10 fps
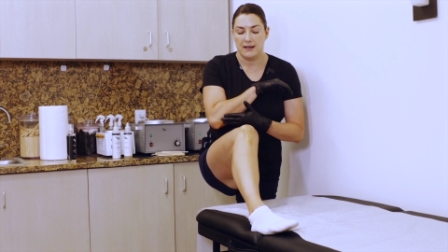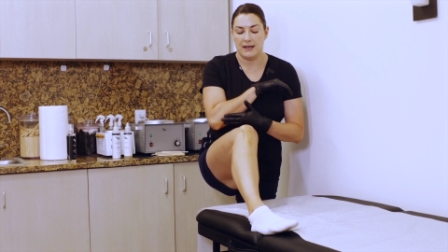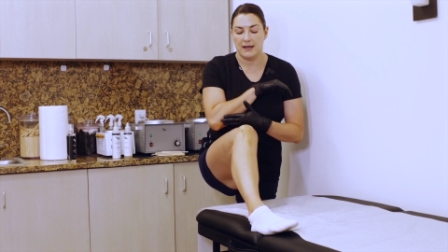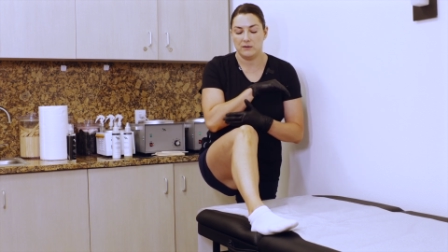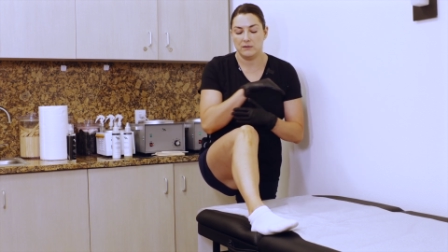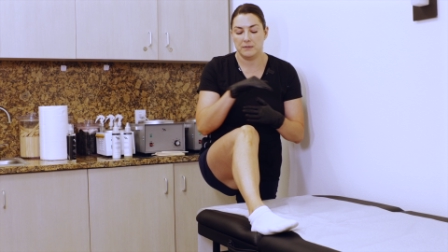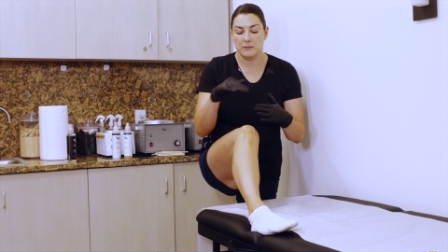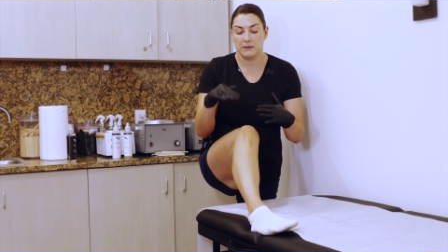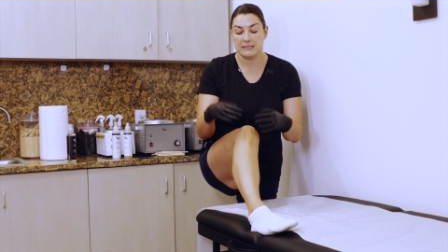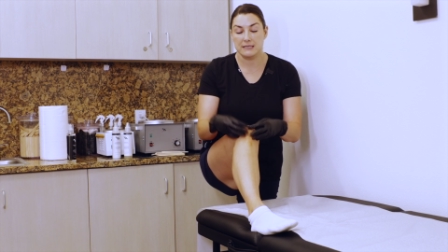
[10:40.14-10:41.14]
And when
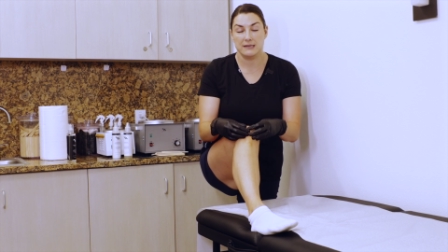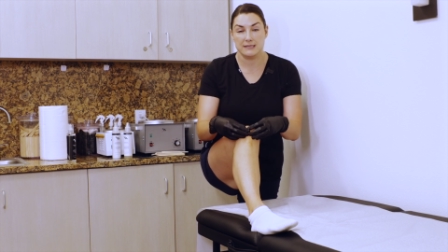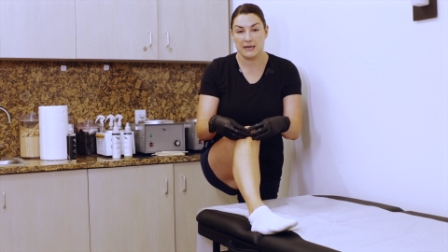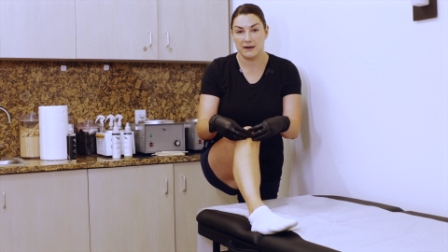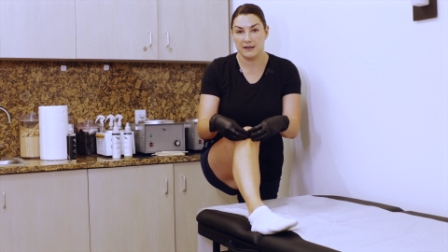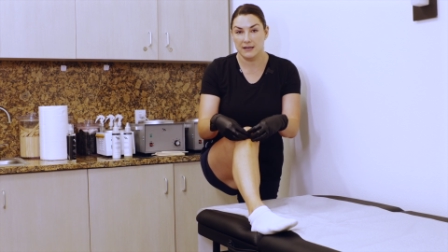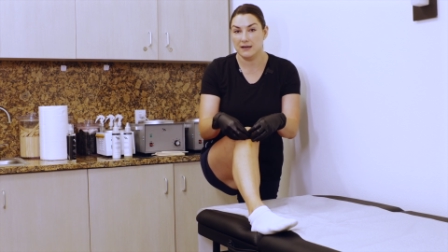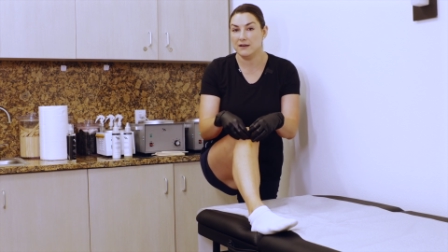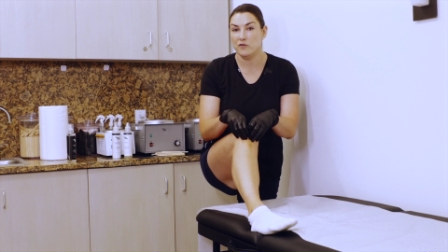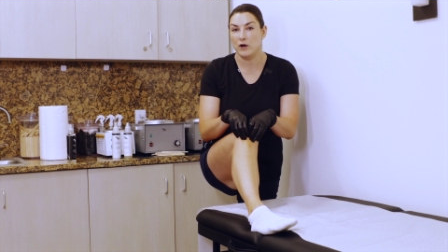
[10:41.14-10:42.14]
people get to this
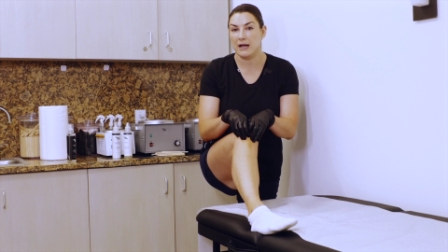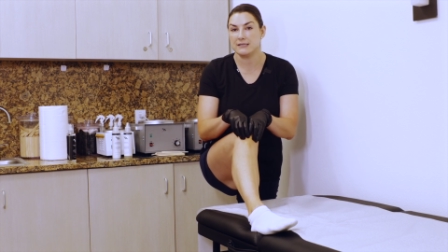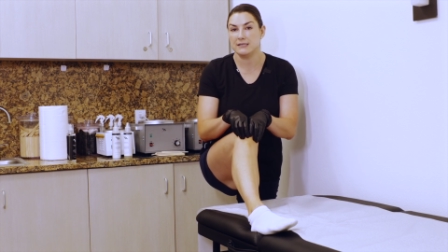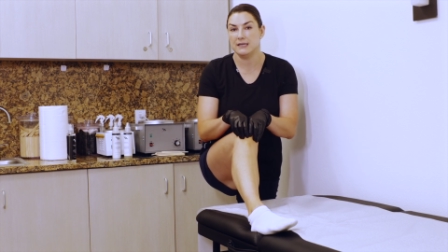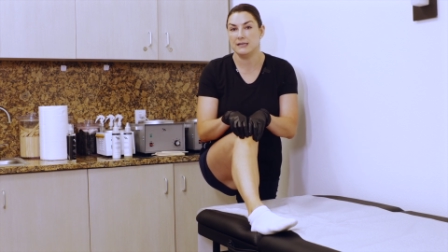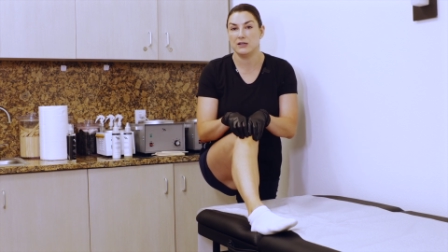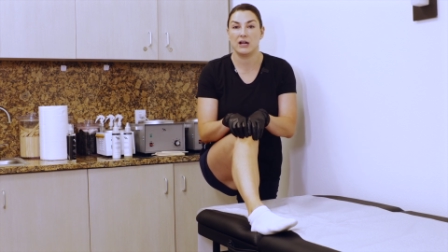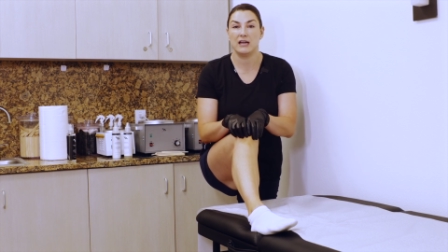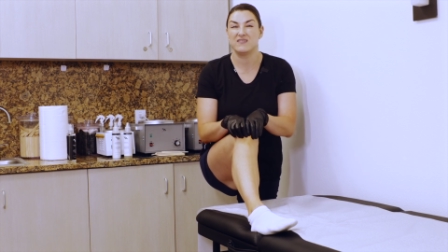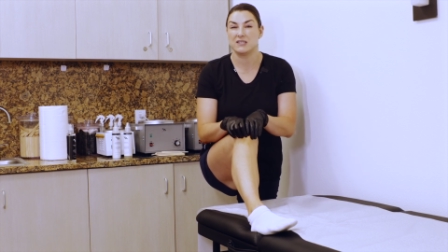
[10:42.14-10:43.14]
area of waxing, they're
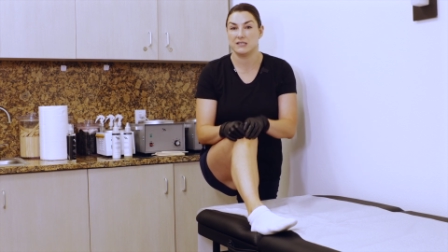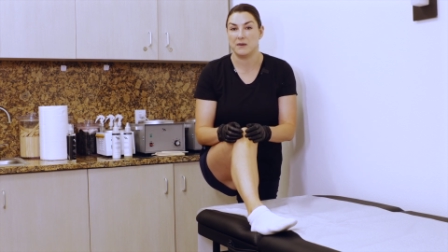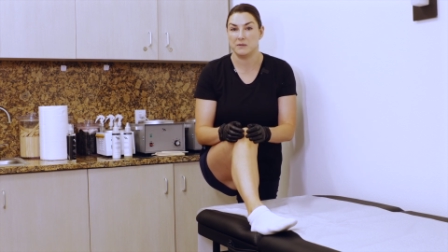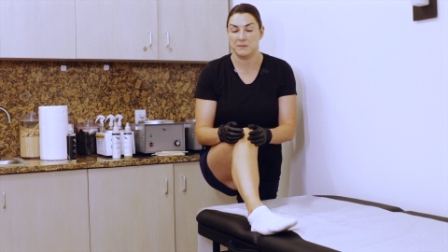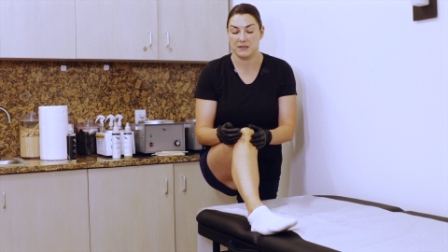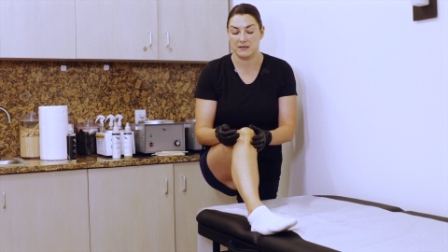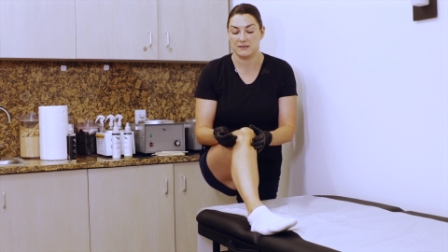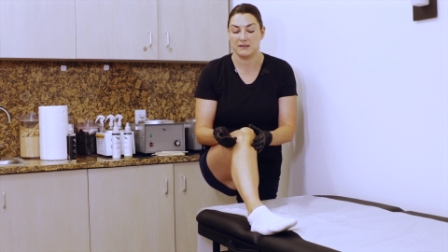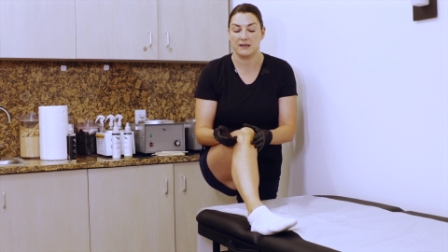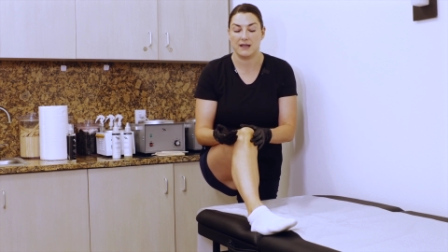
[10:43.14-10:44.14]
kind of stumped
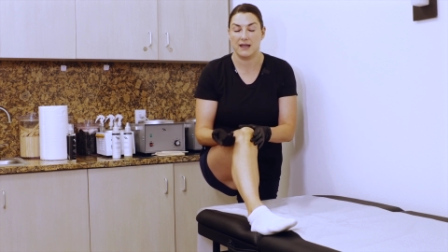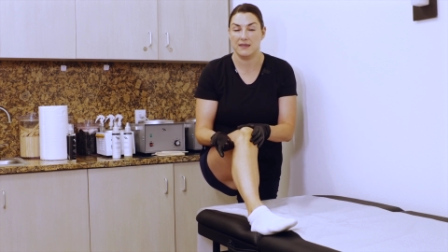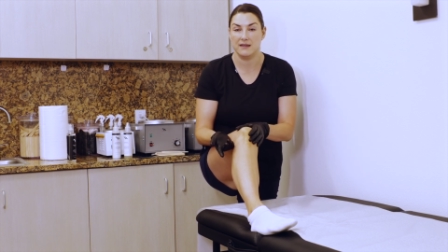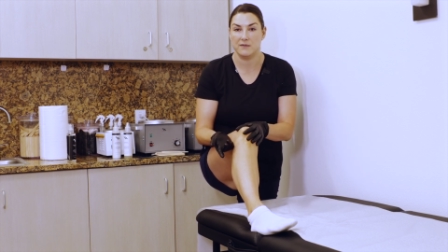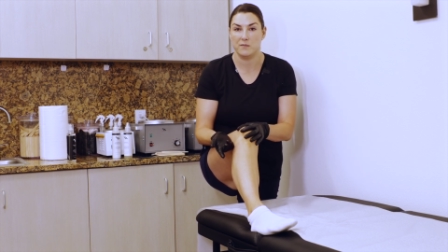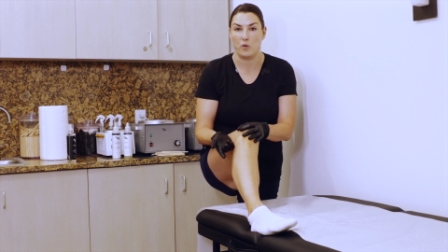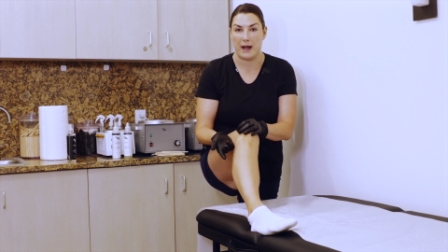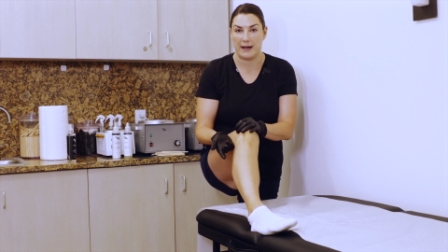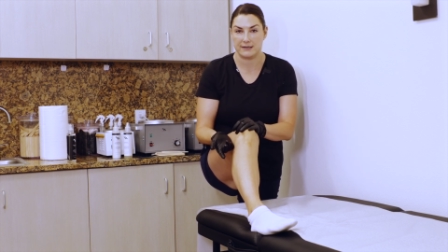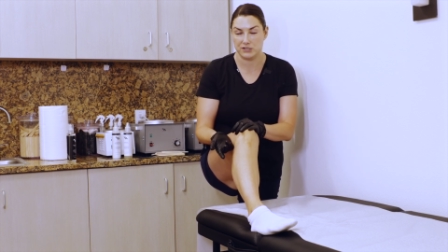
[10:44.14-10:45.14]
because like A, the
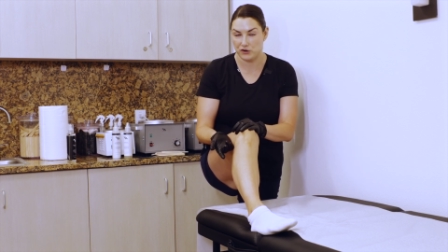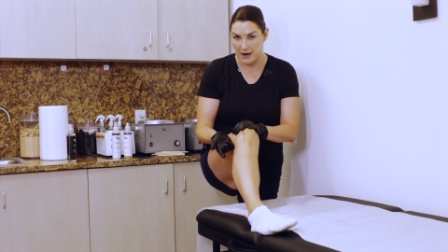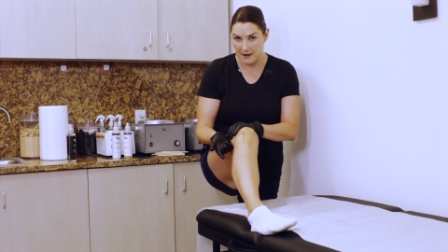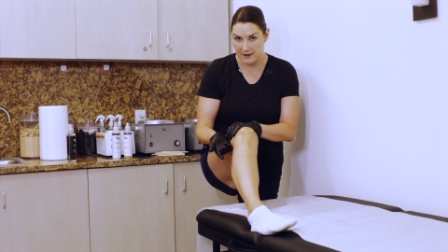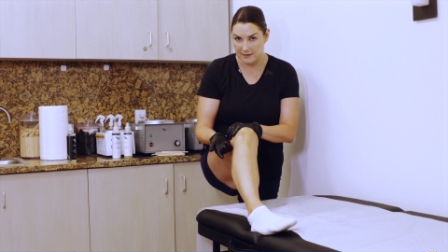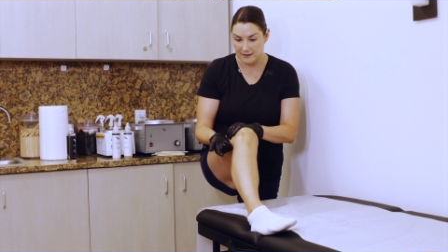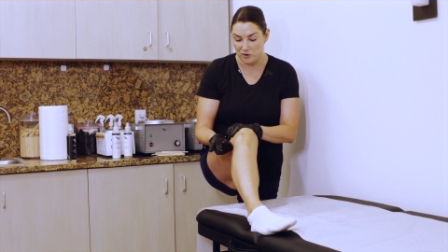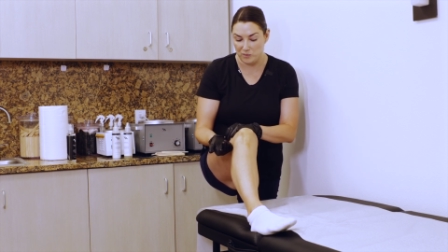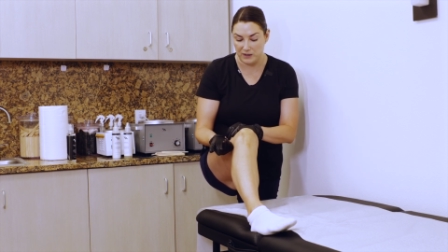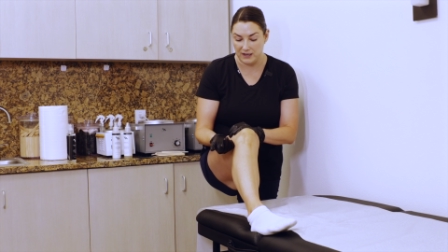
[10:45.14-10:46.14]
wax is cracking
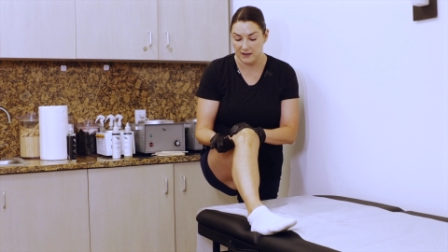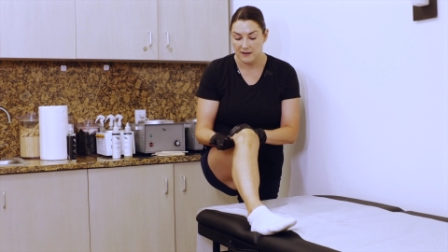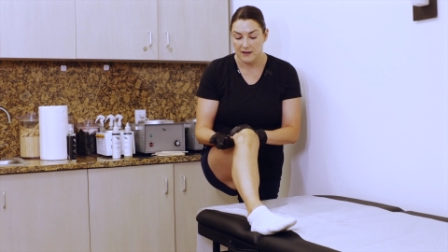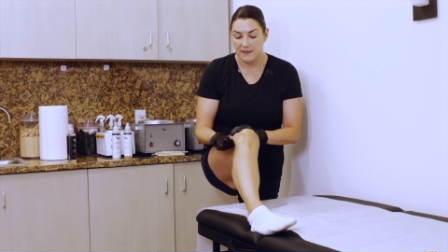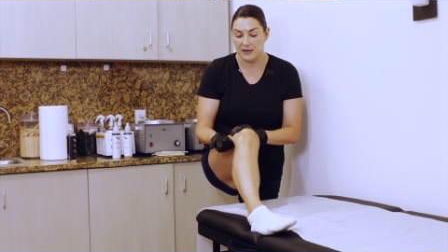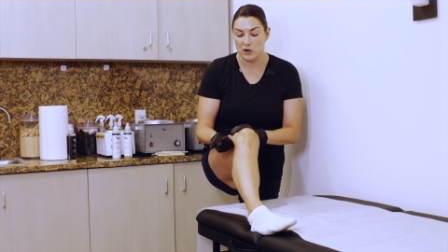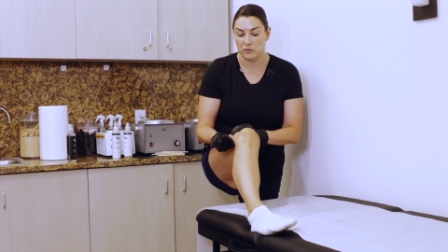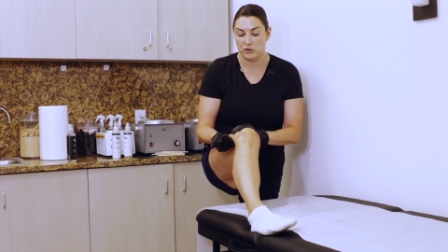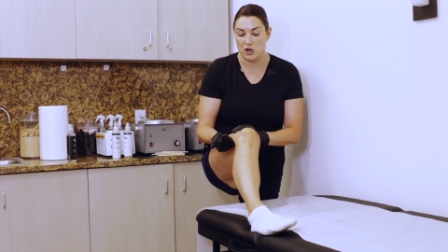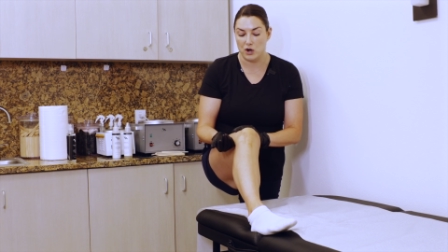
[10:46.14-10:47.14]
and B, they
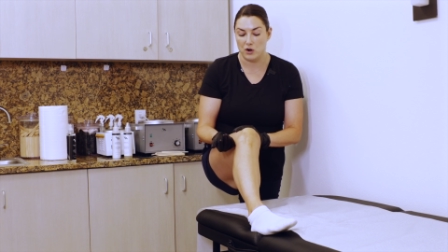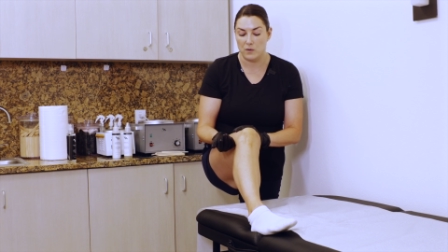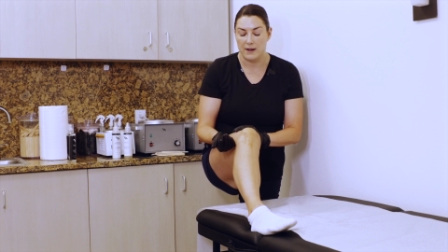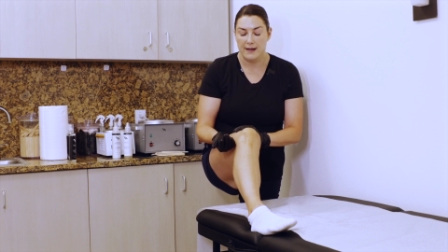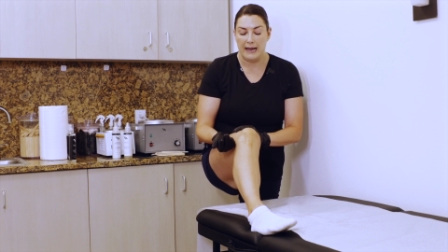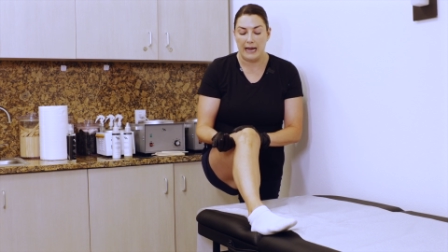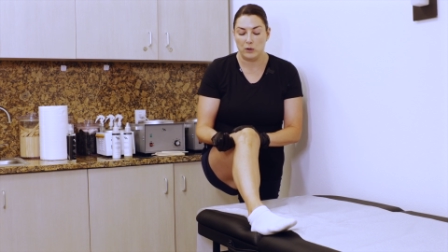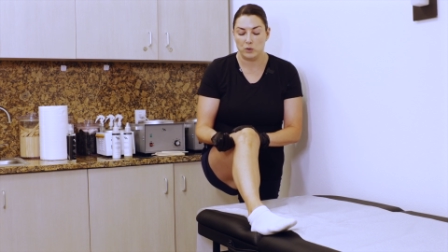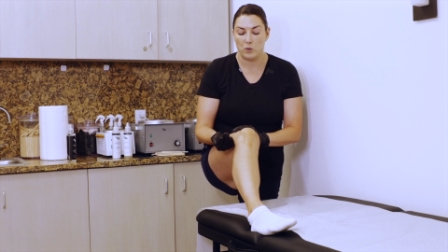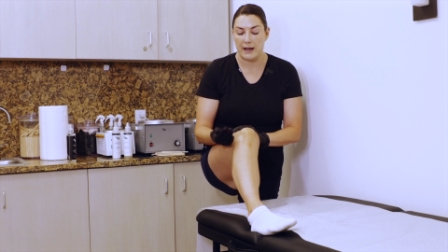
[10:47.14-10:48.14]
don't know
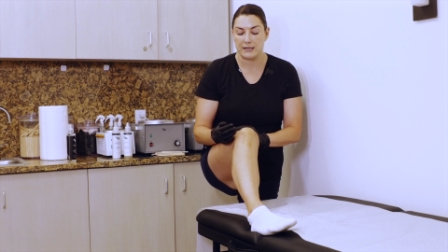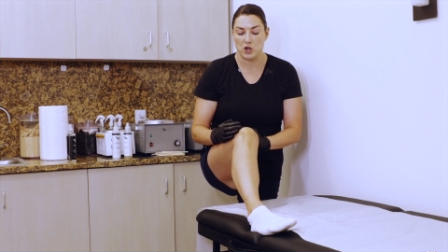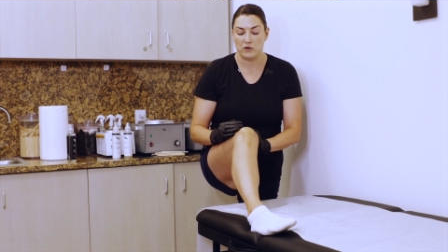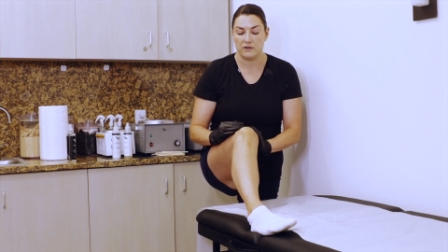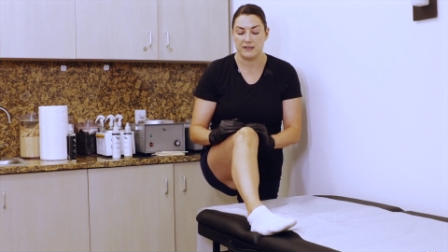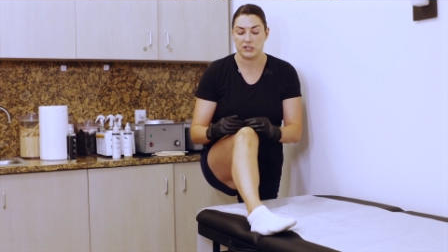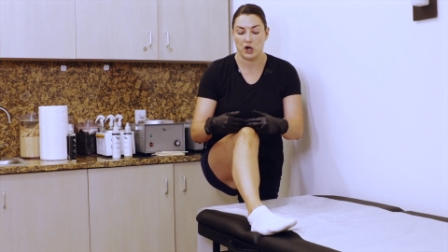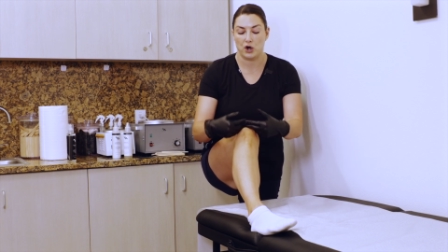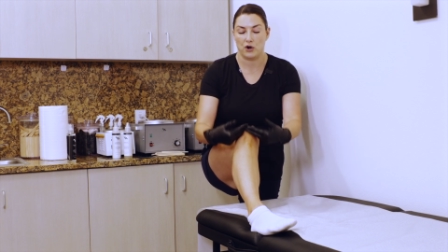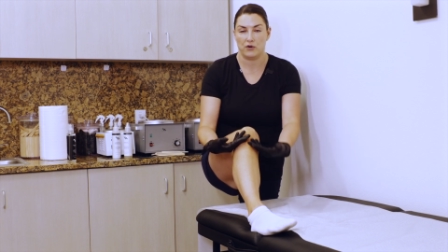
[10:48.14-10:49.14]
how to wax over this
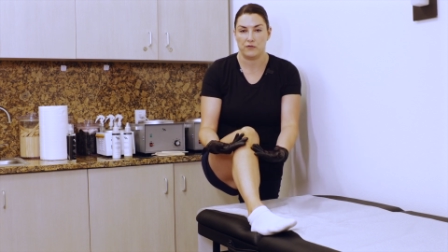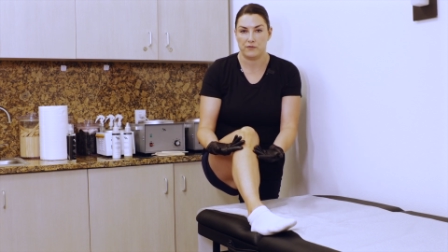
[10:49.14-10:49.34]
curve,